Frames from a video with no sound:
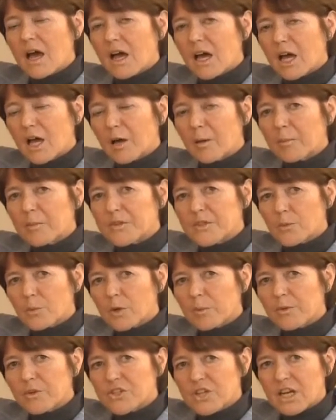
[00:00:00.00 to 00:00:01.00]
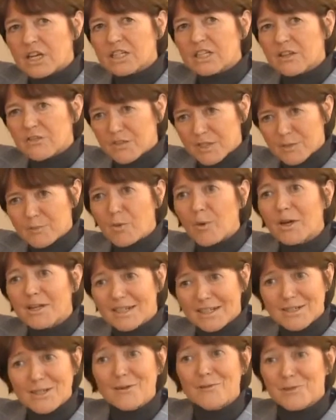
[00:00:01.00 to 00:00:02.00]
So we're projecting at this
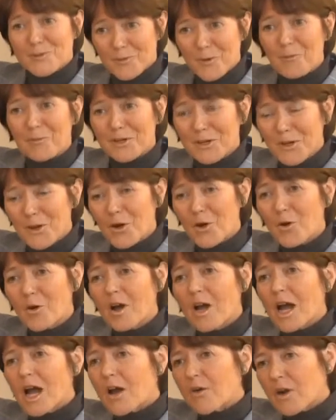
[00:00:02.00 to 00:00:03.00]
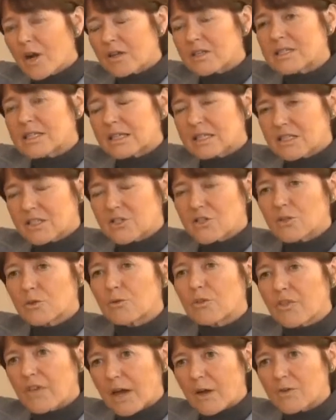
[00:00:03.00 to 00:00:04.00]
point, in terms of what we know, around
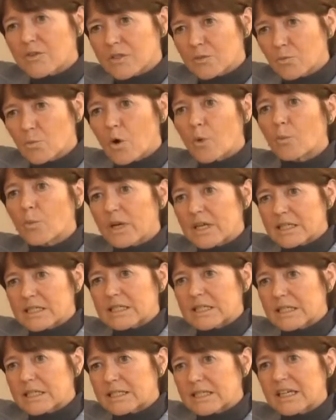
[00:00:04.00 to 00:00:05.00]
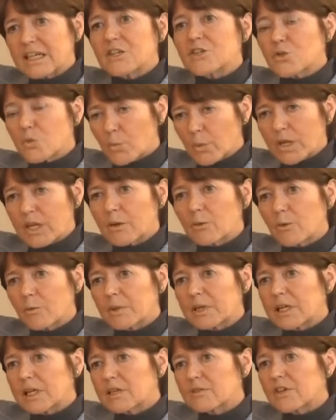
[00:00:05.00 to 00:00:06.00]
62,000 one-way seats each week will
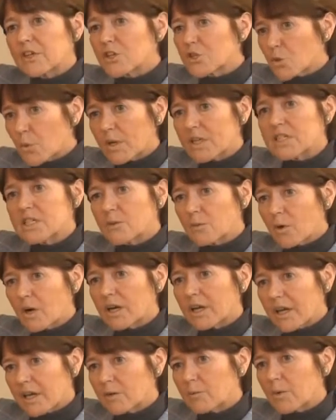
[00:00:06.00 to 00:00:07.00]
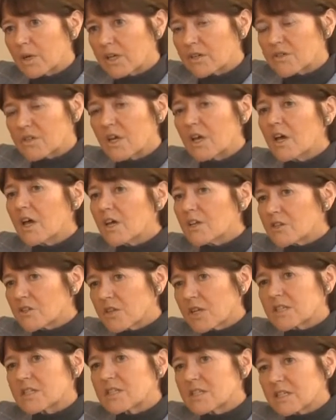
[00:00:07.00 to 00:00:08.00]
be leaving 21 gateways. So
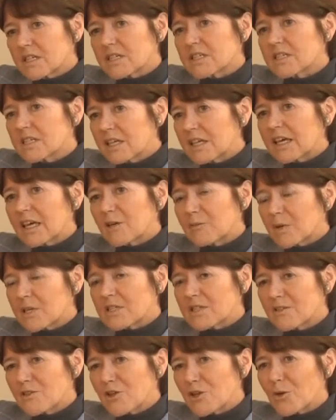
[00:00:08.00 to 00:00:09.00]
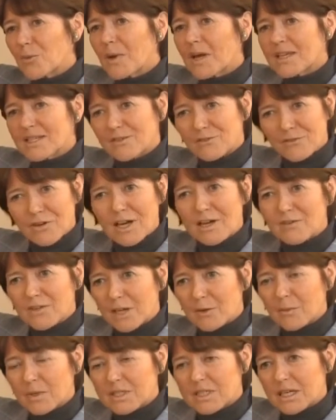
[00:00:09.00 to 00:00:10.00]
that's 16 gateways in the US and 5
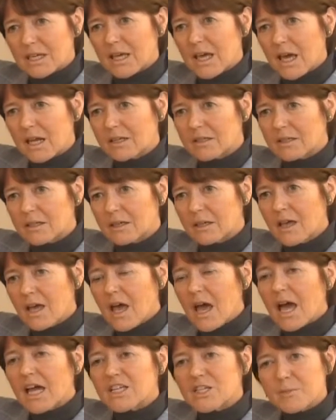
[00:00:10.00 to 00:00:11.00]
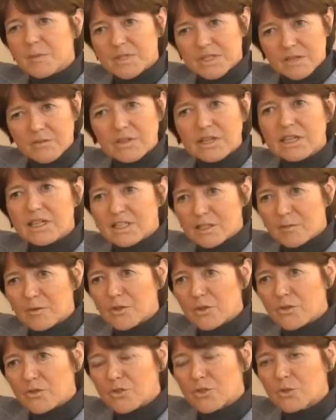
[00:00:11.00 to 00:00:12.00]
gateways in Canada. And specifically some
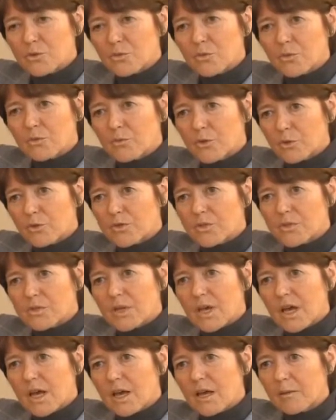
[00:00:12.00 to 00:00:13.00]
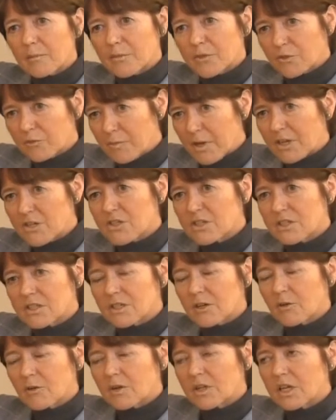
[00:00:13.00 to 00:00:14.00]
of those new routes
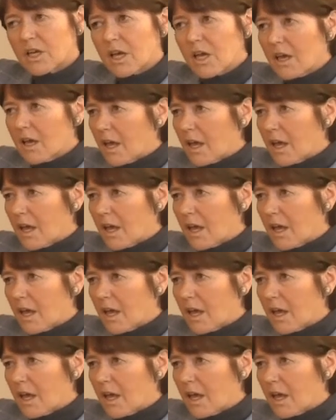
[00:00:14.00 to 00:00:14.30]
mentioned, Owen.